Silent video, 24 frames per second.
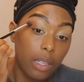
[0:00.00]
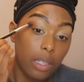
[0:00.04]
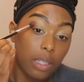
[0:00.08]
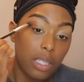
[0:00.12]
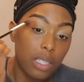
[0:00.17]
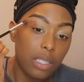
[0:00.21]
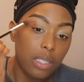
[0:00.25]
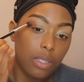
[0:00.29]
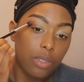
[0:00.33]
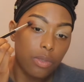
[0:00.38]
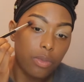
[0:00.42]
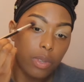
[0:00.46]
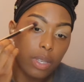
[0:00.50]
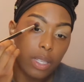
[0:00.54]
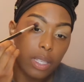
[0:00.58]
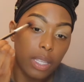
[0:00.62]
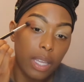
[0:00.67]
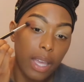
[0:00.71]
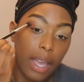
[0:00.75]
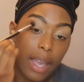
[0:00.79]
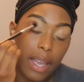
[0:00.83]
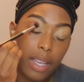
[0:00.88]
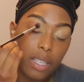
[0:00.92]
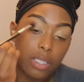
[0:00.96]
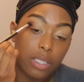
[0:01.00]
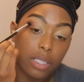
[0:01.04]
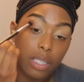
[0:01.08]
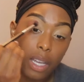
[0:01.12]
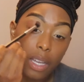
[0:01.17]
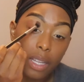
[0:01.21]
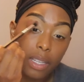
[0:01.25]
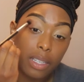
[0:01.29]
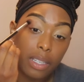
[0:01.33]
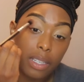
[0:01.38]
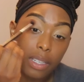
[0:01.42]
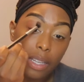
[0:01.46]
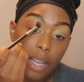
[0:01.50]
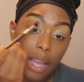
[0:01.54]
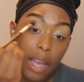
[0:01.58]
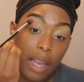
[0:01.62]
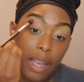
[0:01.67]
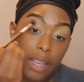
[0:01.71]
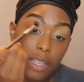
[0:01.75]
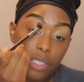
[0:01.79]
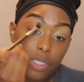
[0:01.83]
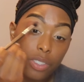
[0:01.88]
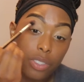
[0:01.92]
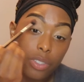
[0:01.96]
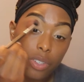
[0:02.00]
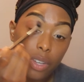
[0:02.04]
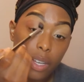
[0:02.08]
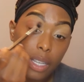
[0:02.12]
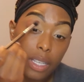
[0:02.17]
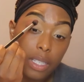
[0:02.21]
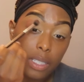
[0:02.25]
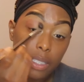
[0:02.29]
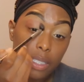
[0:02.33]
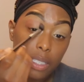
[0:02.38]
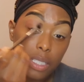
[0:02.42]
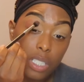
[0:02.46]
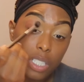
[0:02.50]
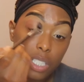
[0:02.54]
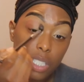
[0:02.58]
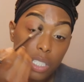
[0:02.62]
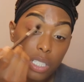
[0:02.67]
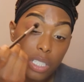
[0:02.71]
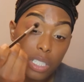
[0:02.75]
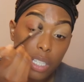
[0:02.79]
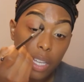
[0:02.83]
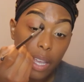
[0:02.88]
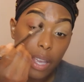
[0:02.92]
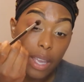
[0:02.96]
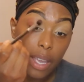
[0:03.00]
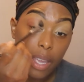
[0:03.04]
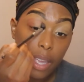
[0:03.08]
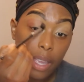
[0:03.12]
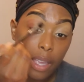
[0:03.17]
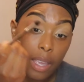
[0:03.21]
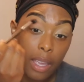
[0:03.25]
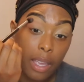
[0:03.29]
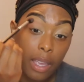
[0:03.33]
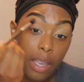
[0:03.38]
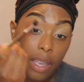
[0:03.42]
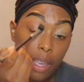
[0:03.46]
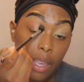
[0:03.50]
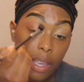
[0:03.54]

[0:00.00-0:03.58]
This is really actually a nice transition shade.